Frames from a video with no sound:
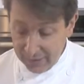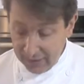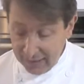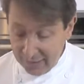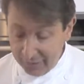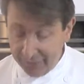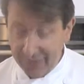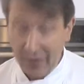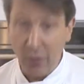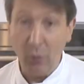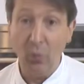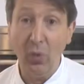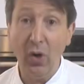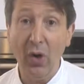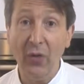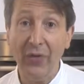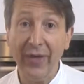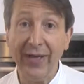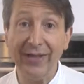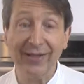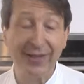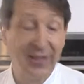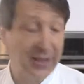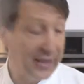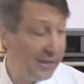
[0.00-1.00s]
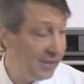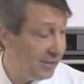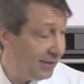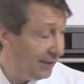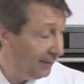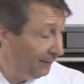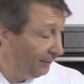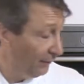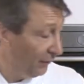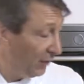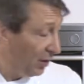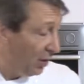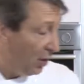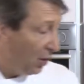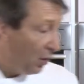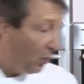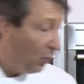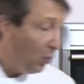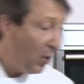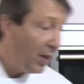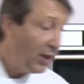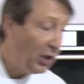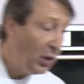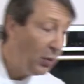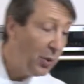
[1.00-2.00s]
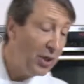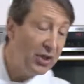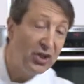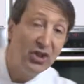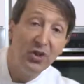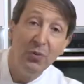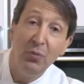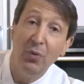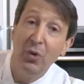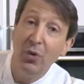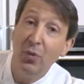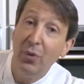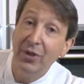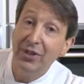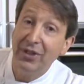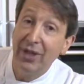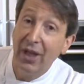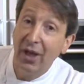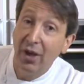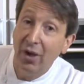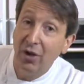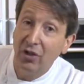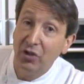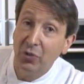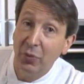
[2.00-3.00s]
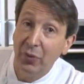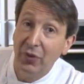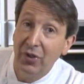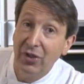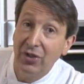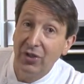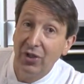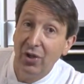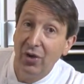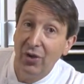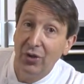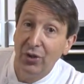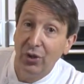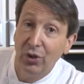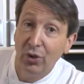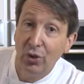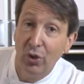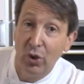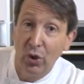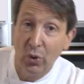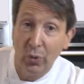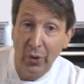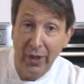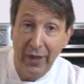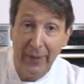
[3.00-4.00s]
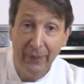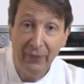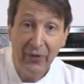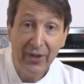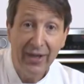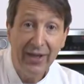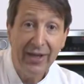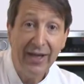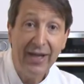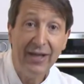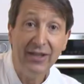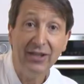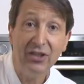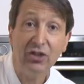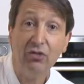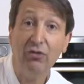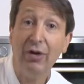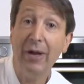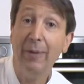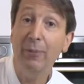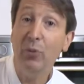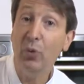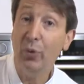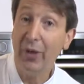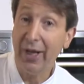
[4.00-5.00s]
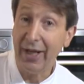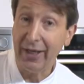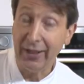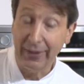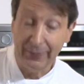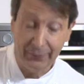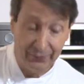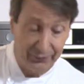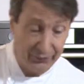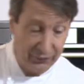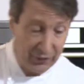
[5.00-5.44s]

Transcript: In fact, while that's cleaning, one question we always get asked with this kind of cookware is scrambled egg.